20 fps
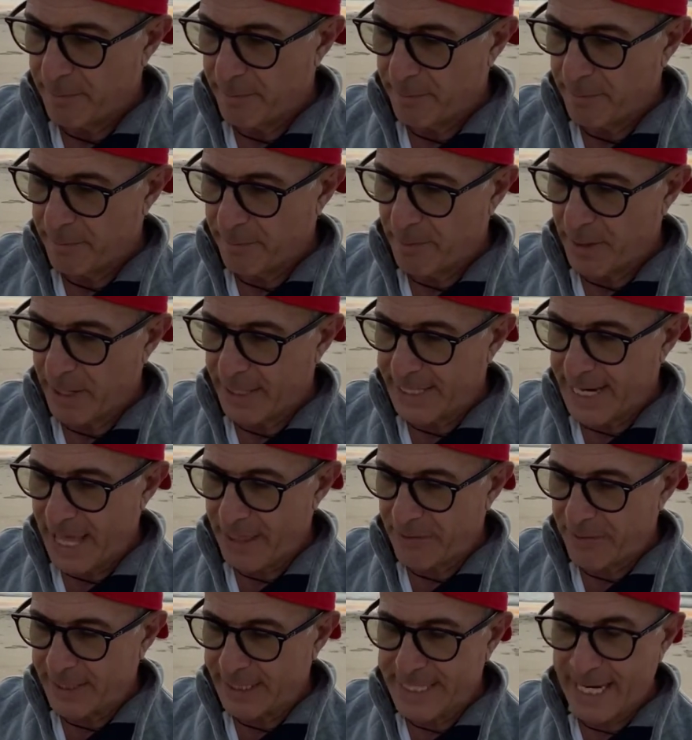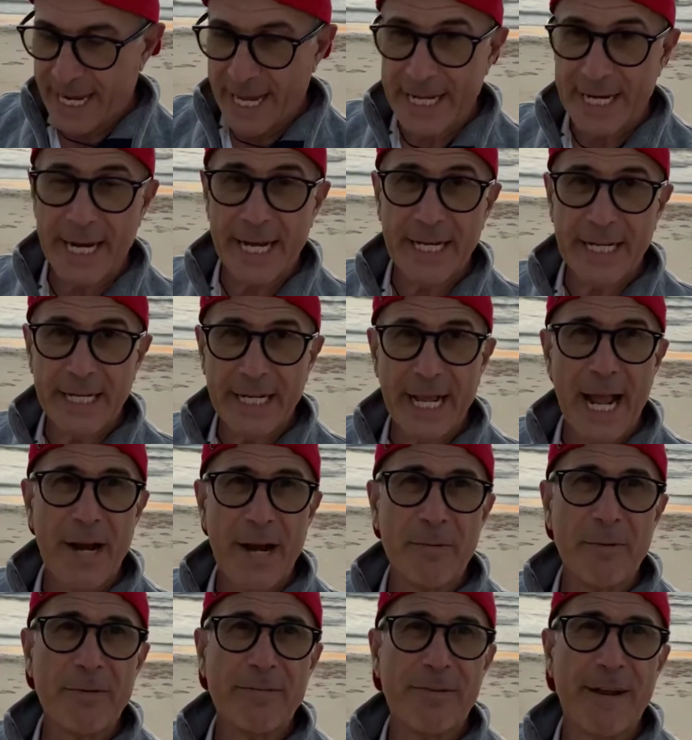by gathering data and
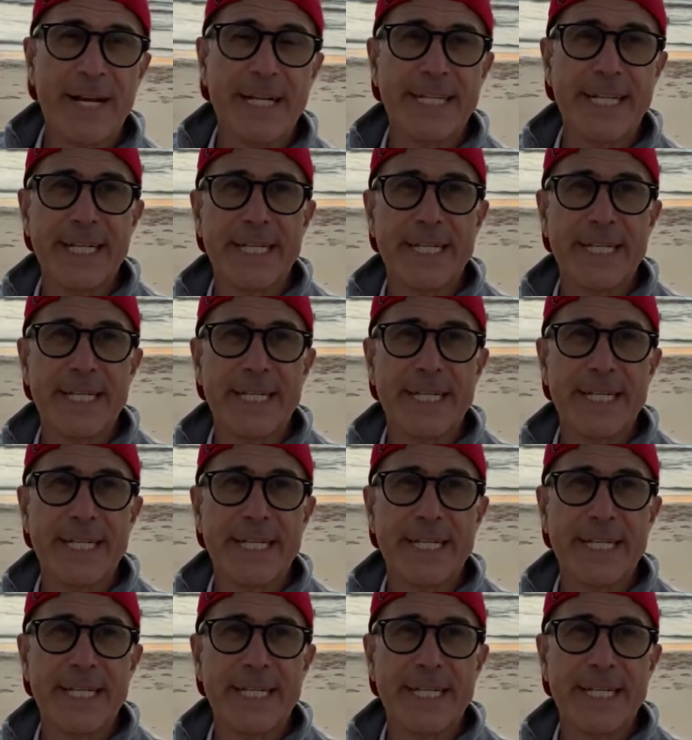reflecting.